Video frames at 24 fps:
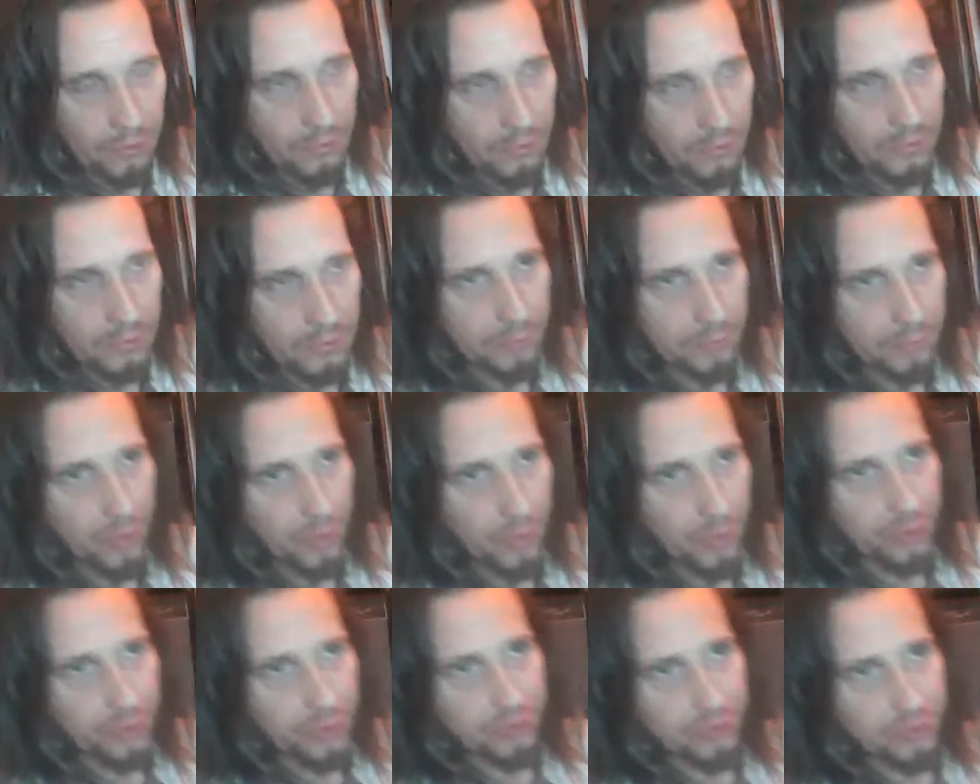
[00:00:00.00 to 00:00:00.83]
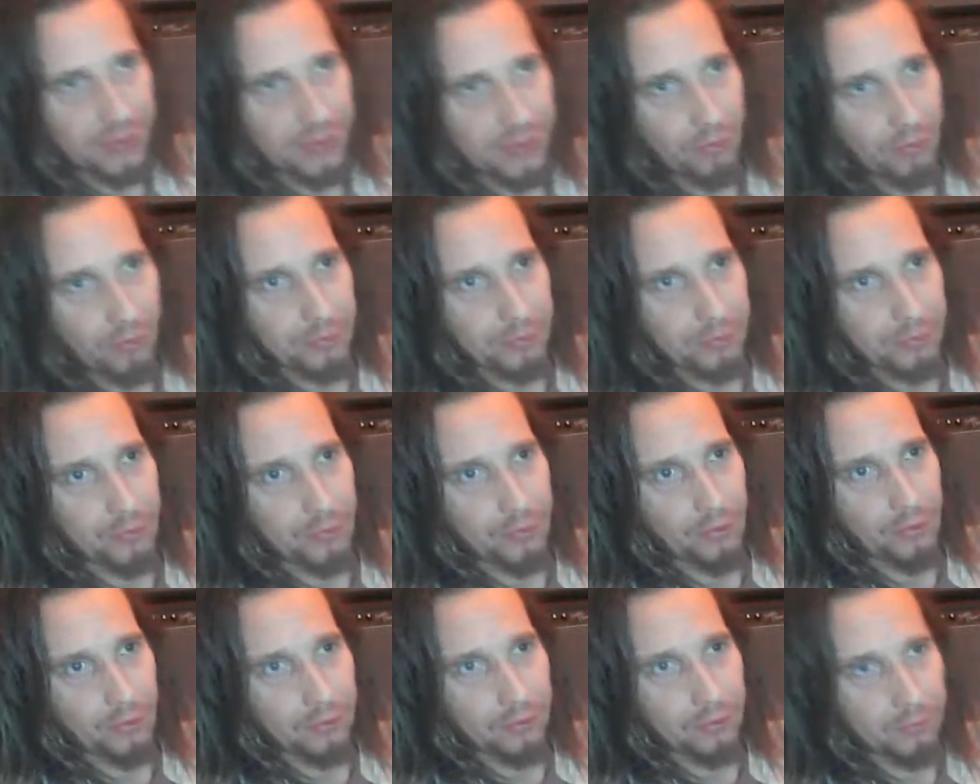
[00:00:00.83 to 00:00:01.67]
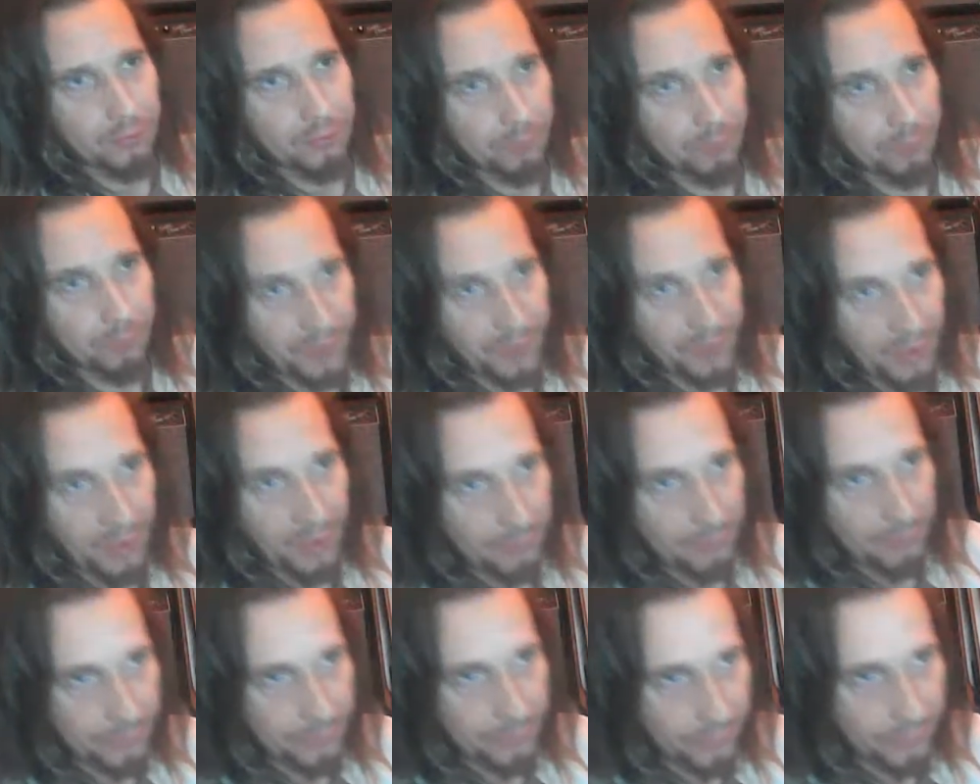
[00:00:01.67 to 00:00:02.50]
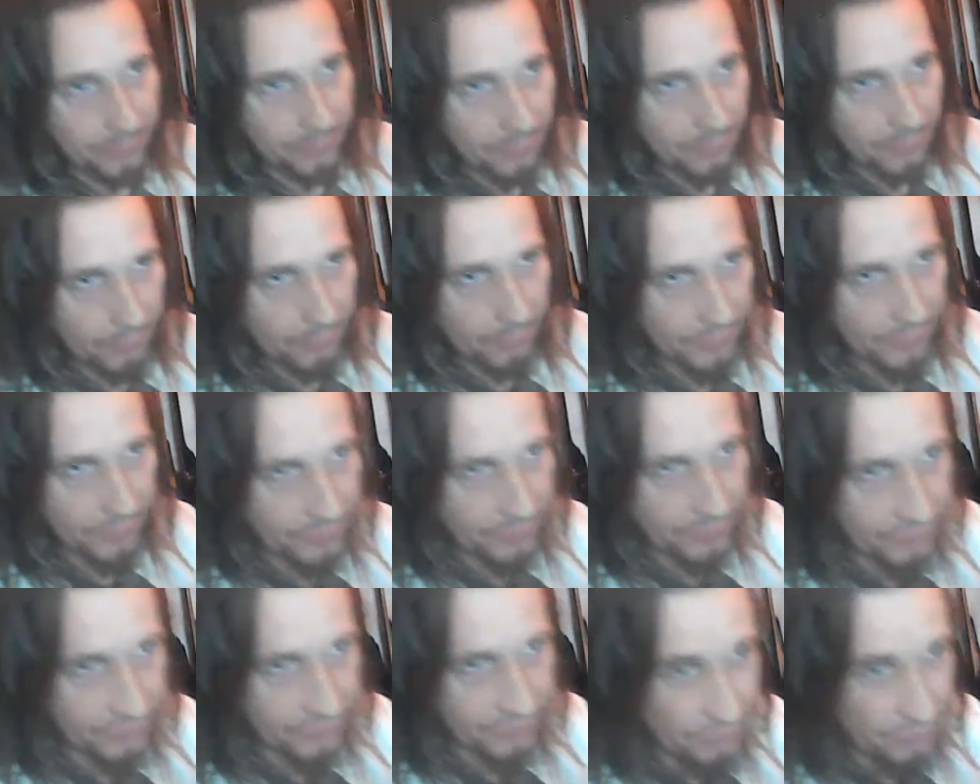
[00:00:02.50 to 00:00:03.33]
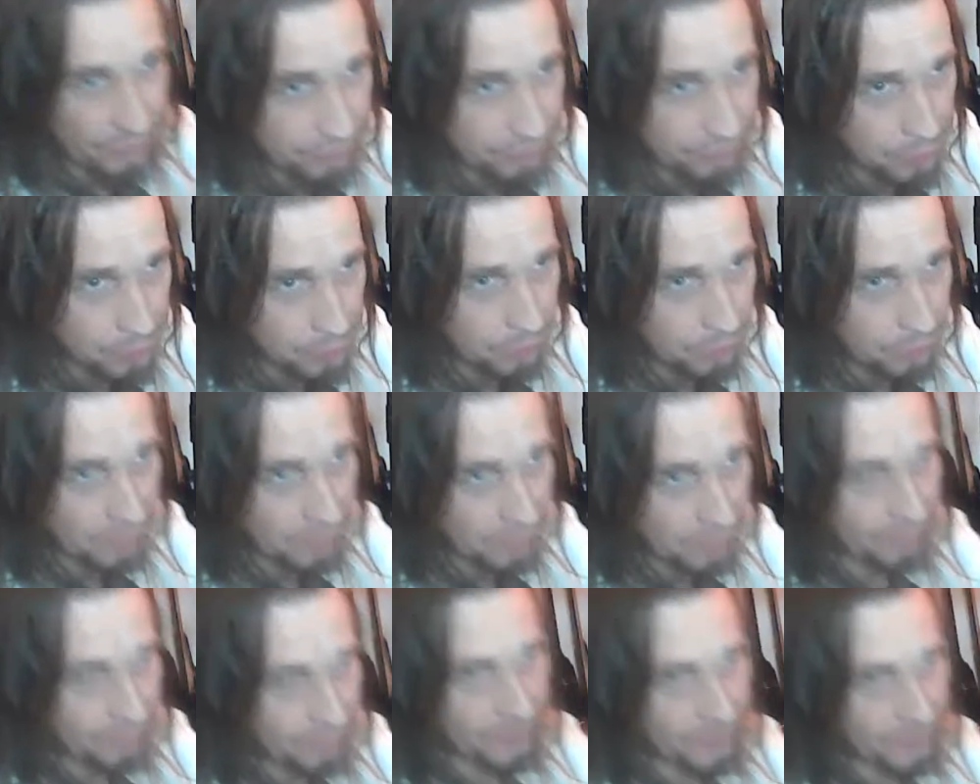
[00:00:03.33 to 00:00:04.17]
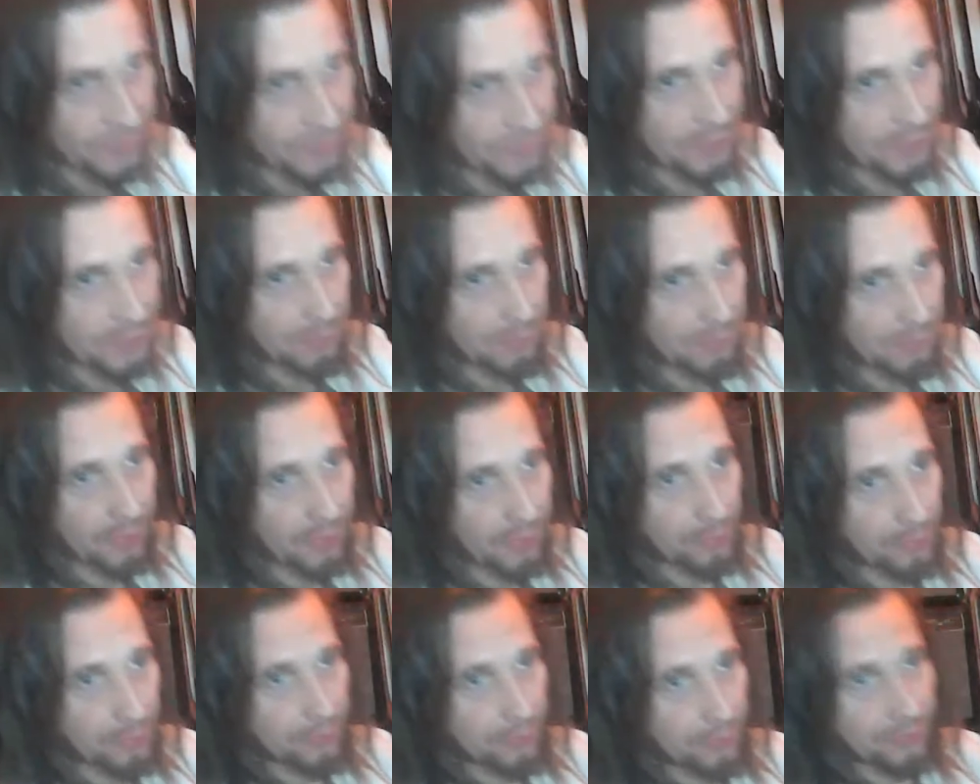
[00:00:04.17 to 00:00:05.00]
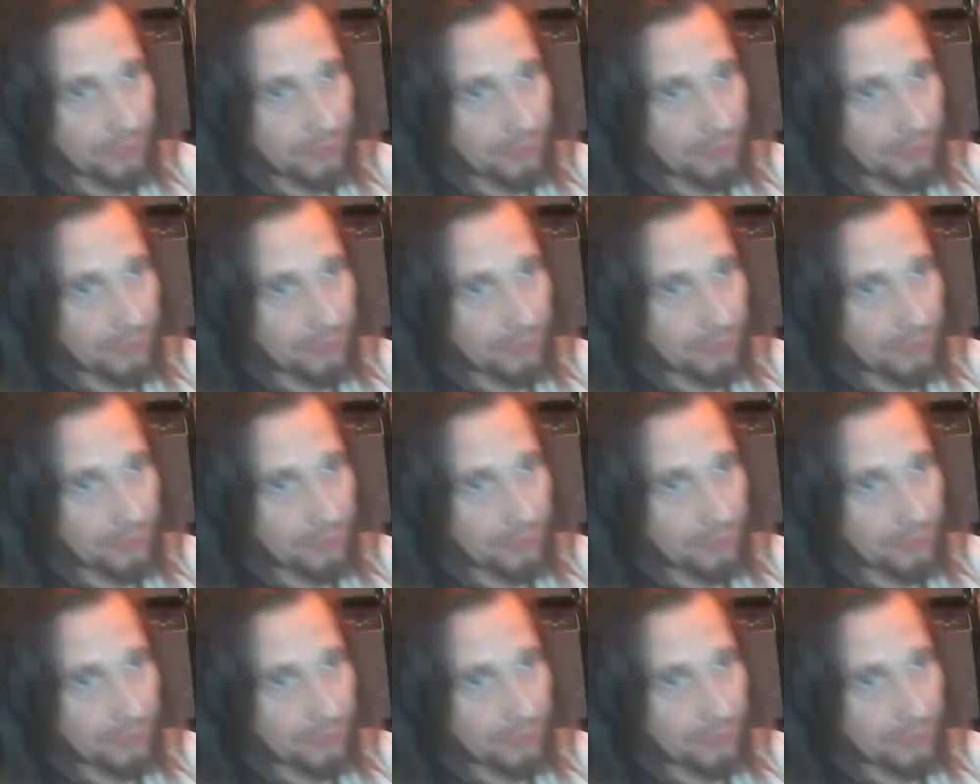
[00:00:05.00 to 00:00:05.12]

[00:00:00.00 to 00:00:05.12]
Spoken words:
the Marshall DRP1 preamp, which is so small, fits in your pedal board,